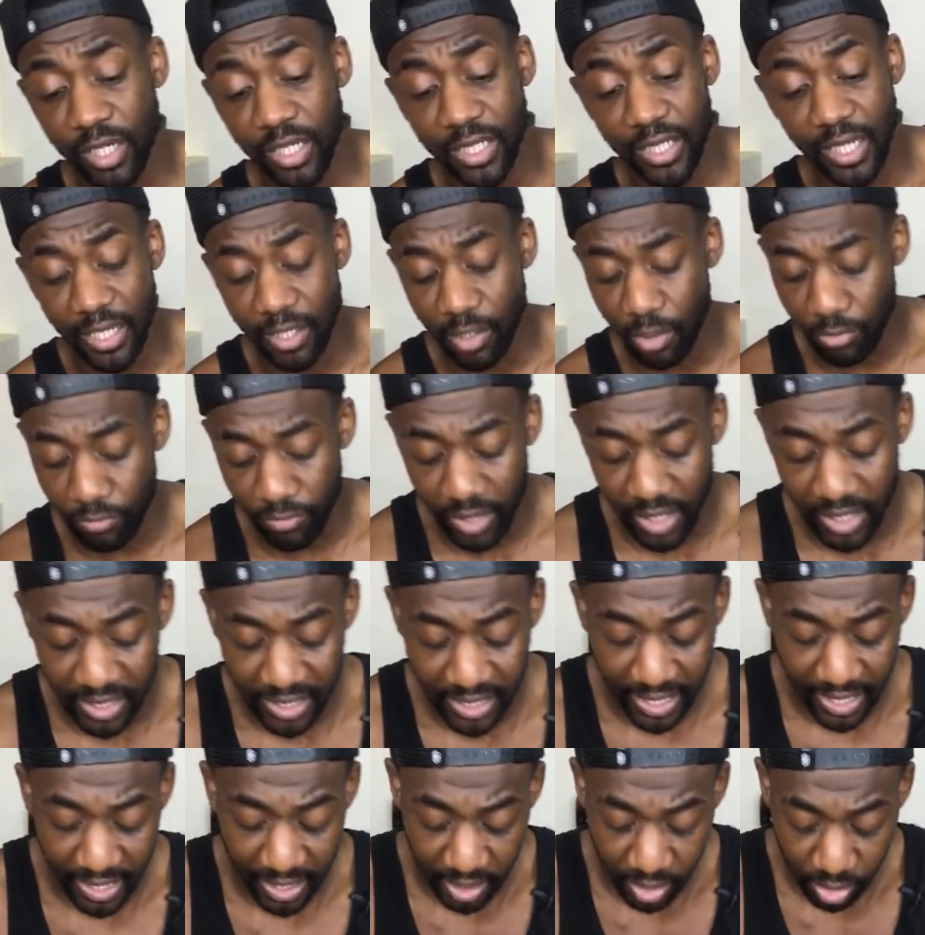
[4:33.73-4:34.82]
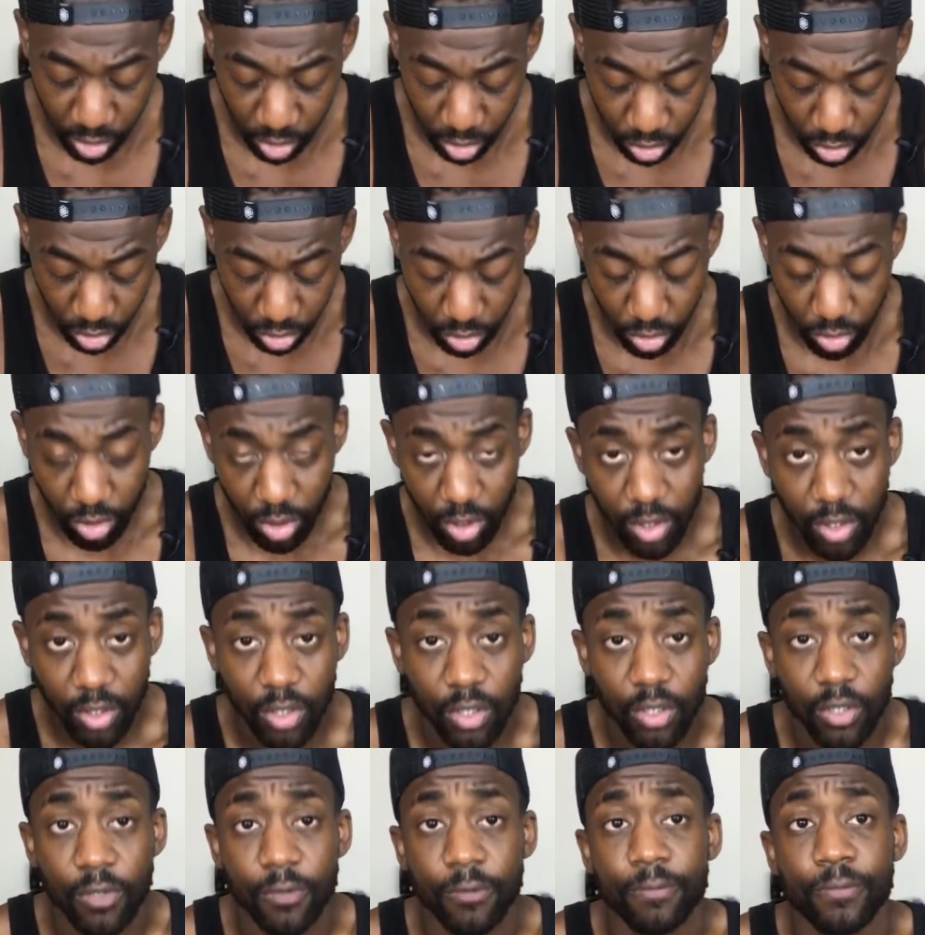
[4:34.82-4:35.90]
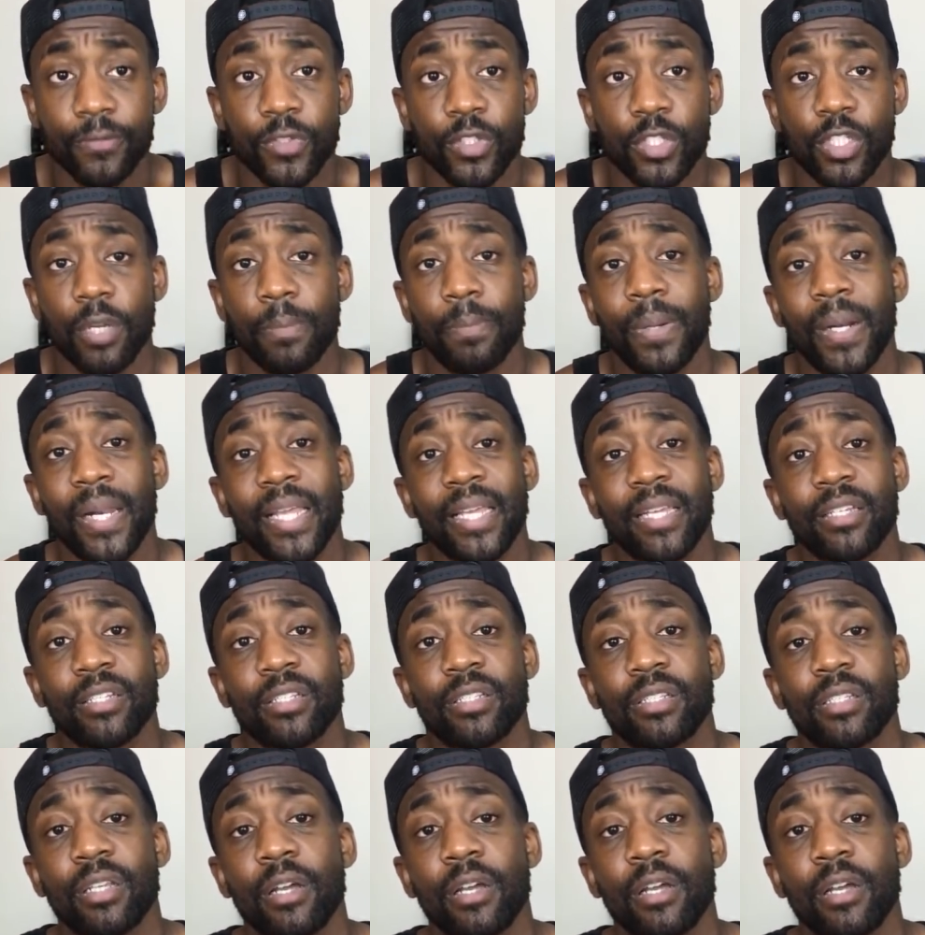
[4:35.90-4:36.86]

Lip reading: they don't really take to players